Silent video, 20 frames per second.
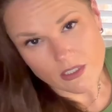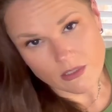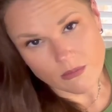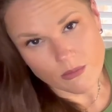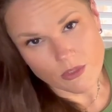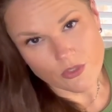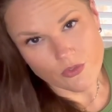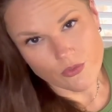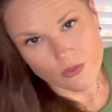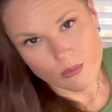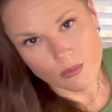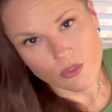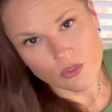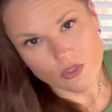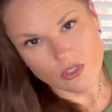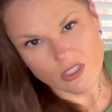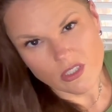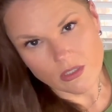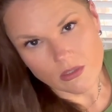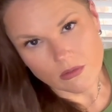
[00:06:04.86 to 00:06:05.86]
fucking miserable
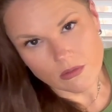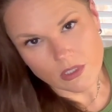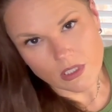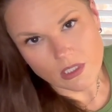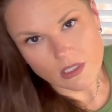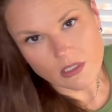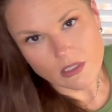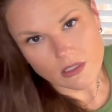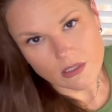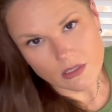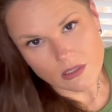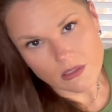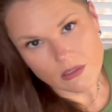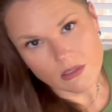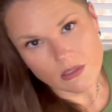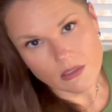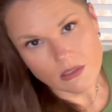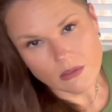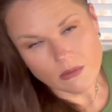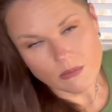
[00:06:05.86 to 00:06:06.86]
and you don't like it.
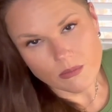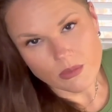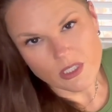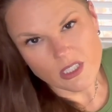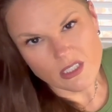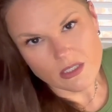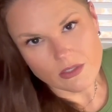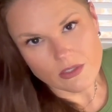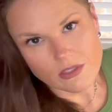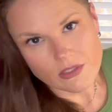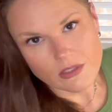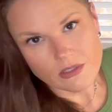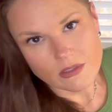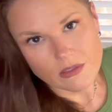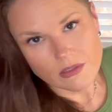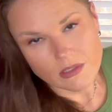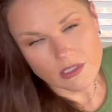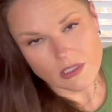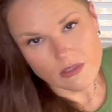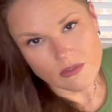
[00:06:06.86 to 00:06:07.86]
Because
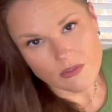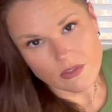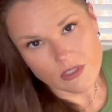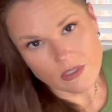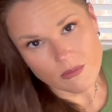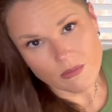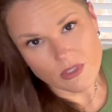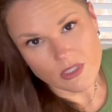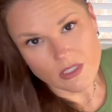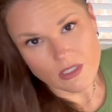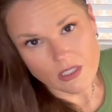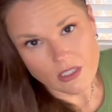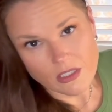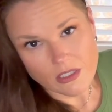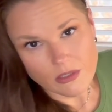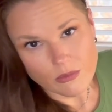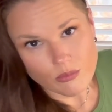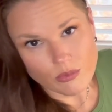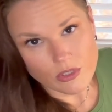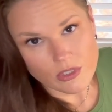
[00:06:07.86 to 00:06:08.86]
if something
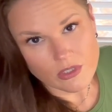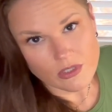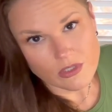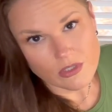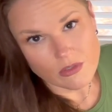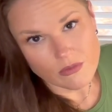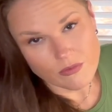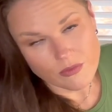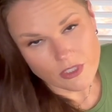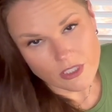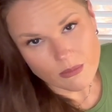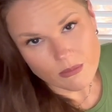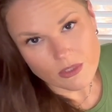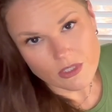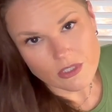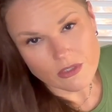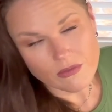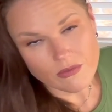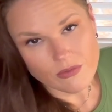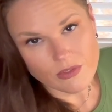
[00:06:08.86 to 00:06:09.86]
happens, your
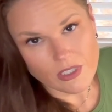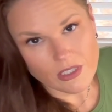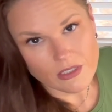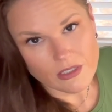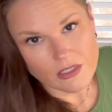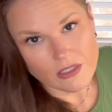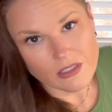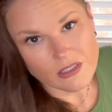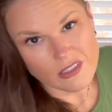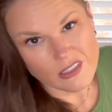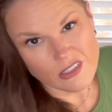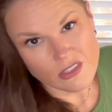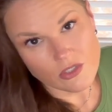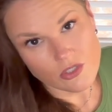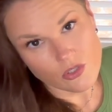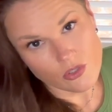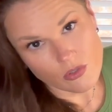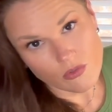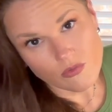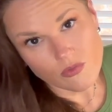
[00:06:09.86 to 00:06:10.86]
family's affected, and then it's
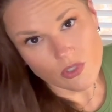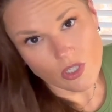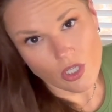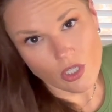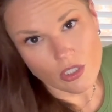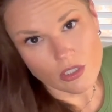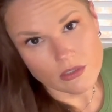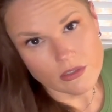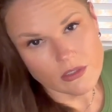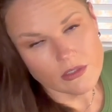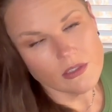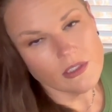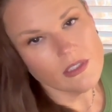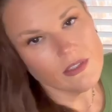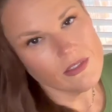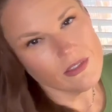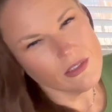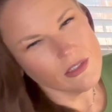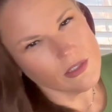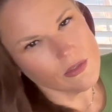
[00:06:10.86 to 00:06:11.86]
your fault.
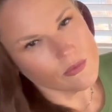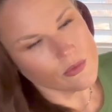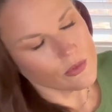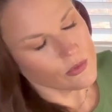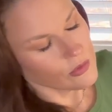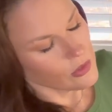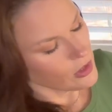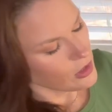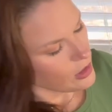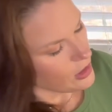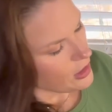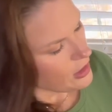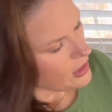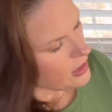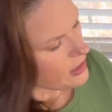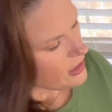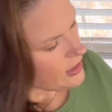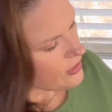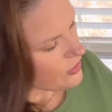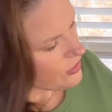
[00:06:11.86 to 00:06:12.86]
That's the devil.
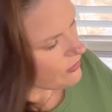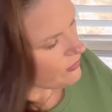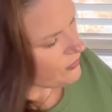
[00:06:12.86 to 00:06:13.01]
It's your